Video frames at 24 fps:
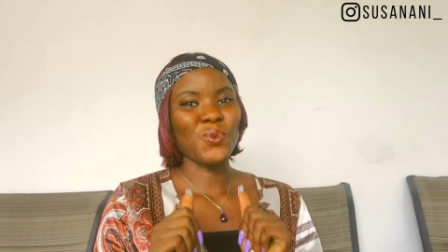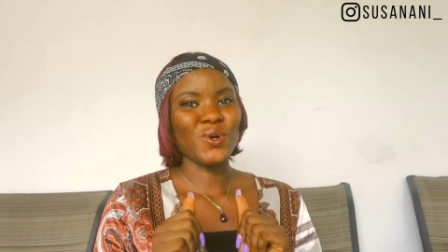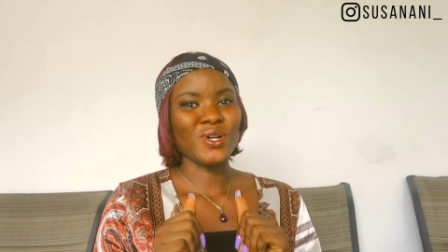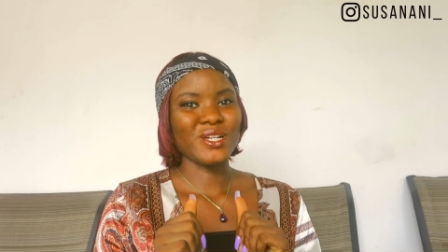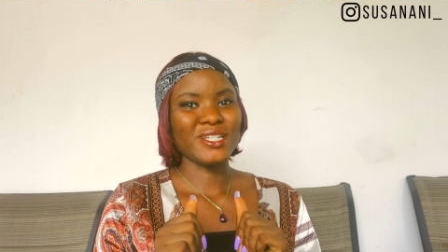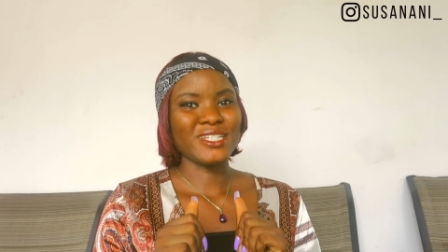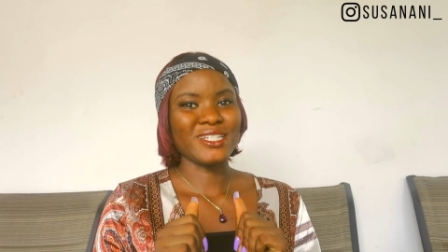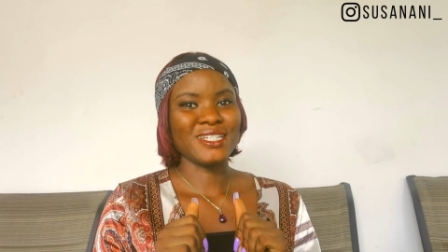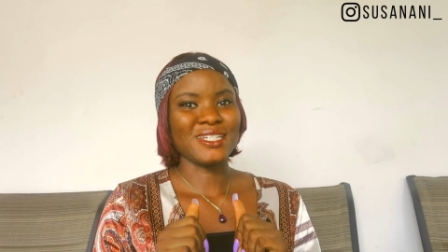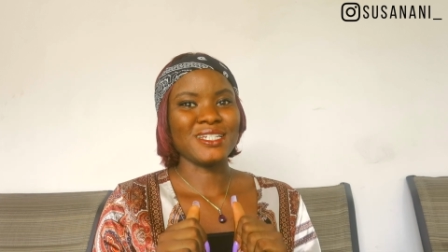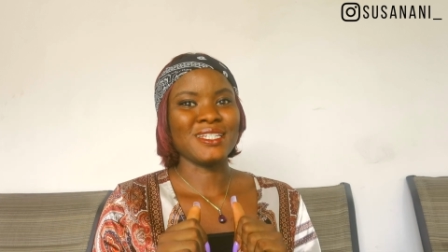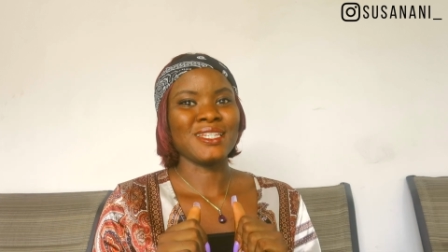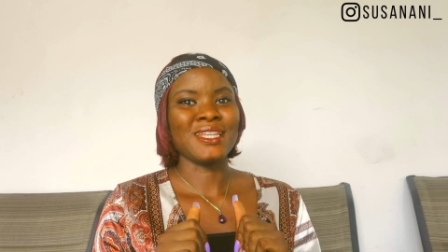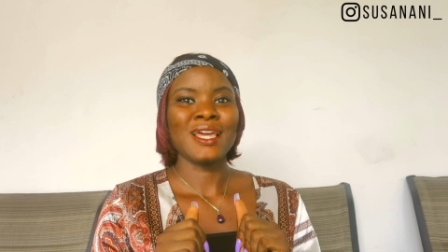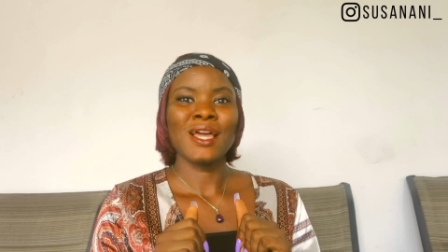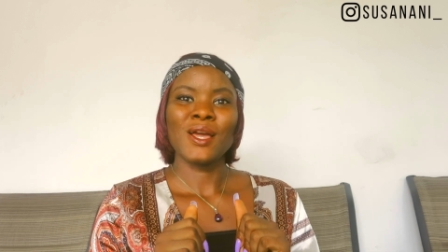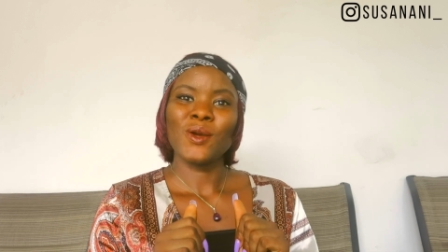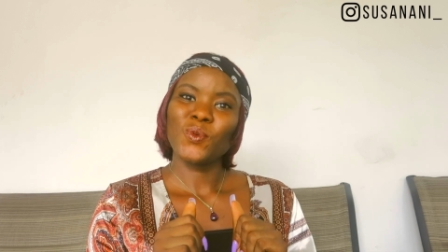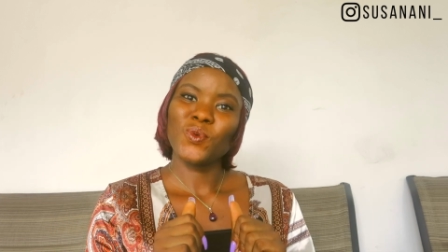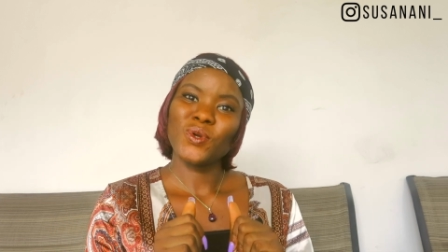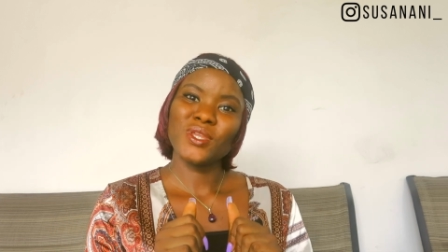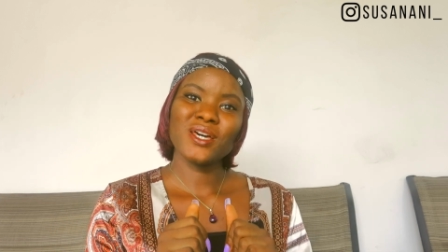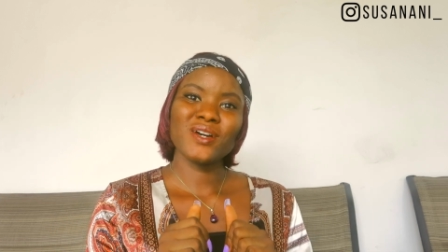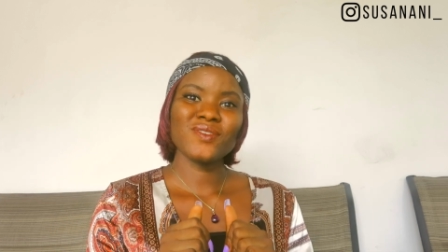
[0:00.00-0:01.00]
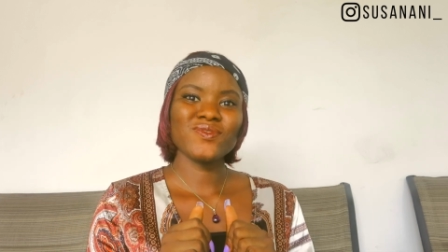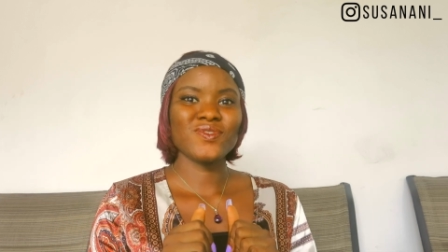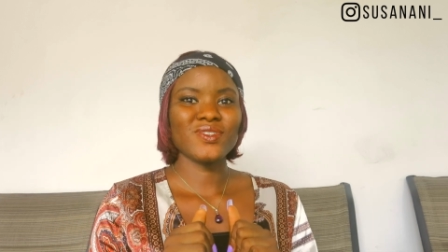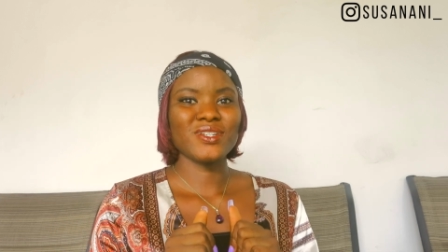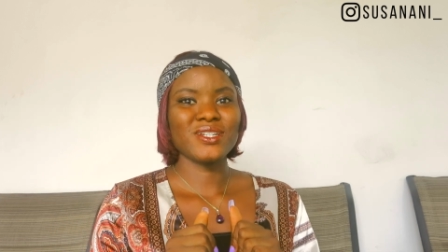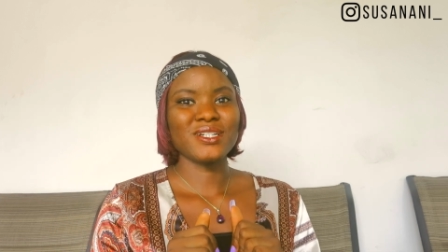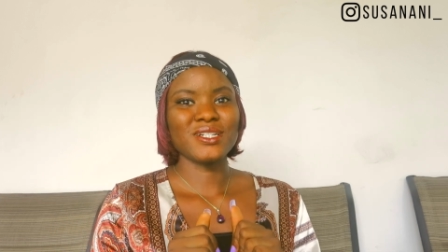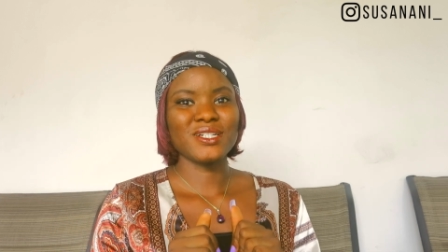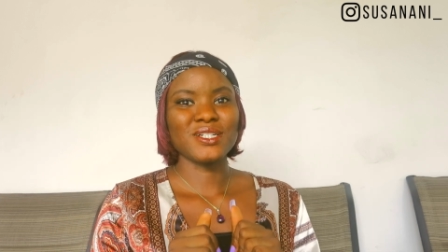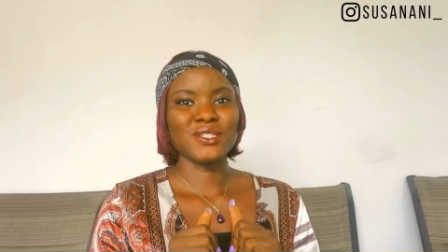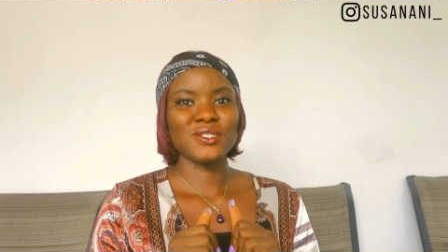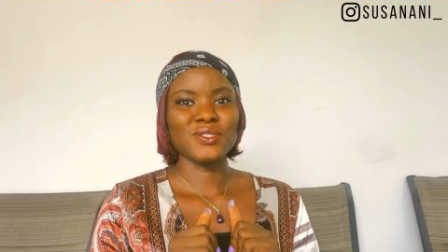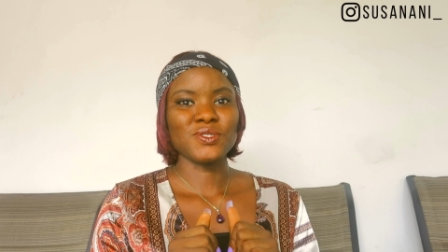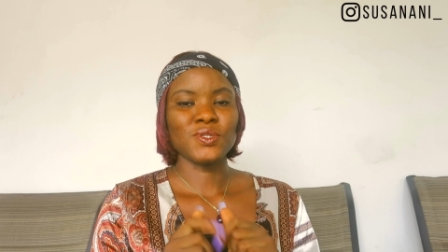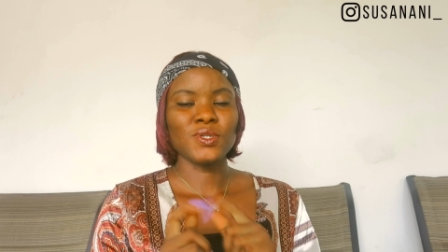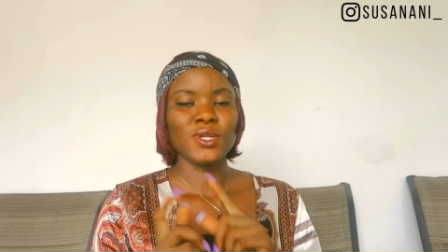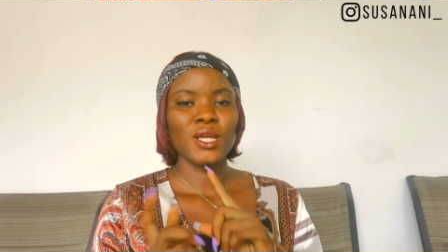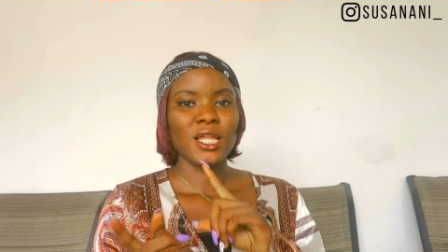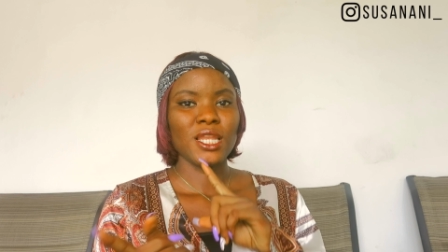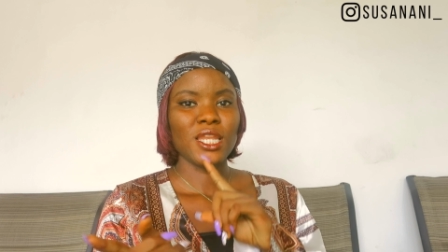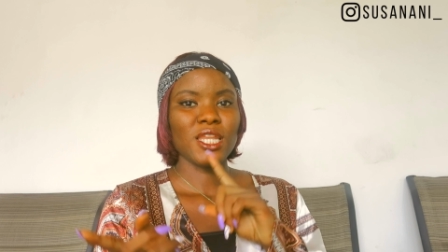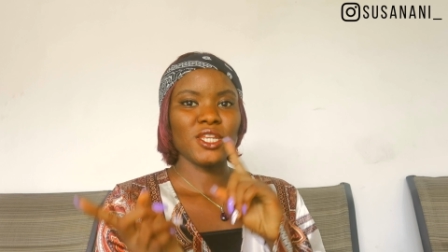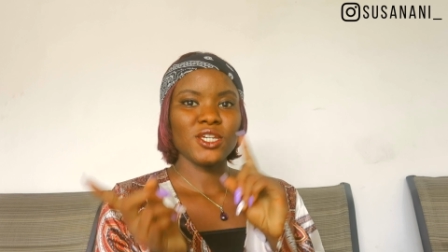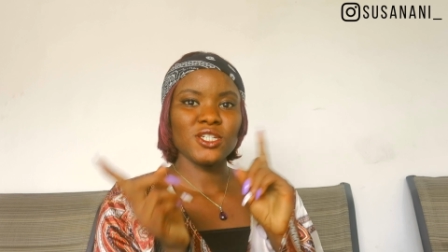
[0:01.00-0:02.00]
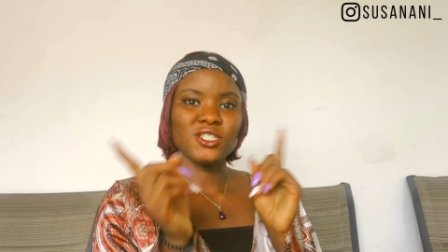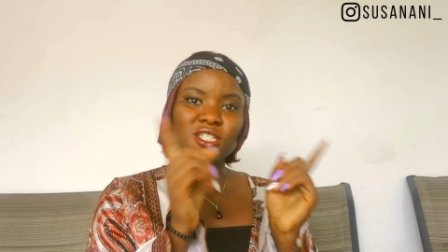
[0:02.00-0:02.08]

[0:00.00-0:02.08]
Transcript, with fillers: watching without further ado